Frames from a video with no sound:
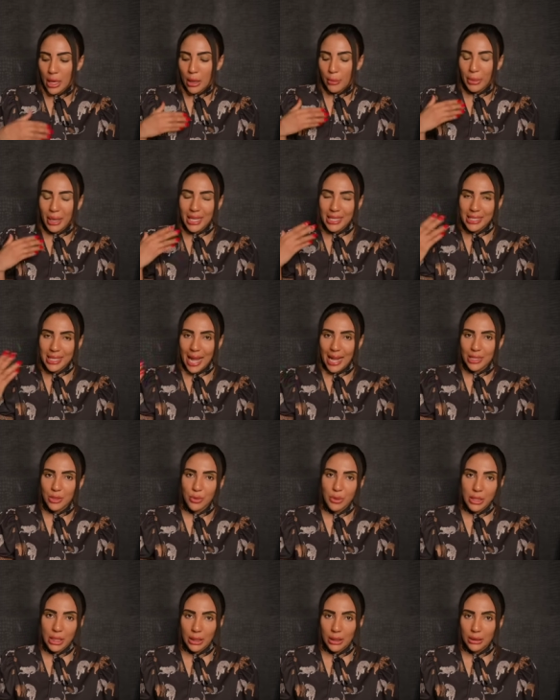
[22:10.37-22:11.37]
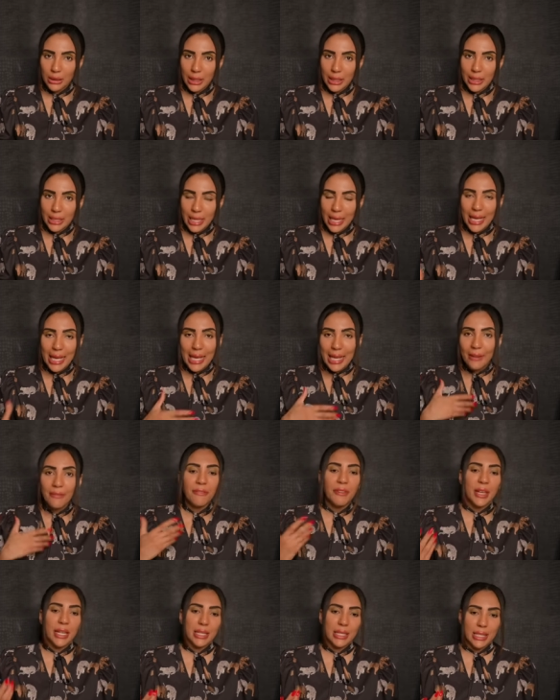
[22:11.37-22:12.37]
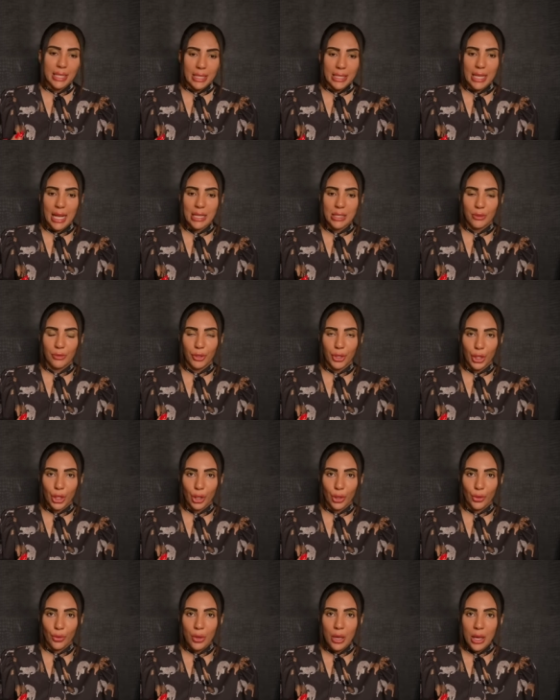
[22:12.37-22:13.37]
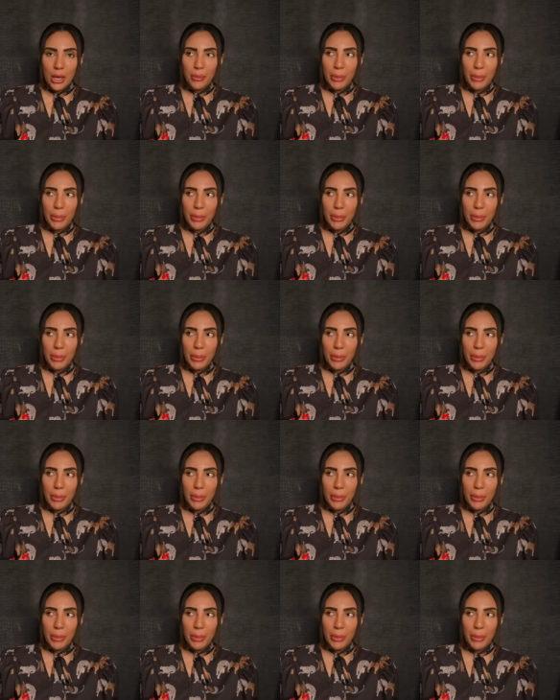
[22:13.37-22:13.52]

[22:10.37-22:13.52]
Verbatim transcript: because that's what's gonna lead to infinite success for you,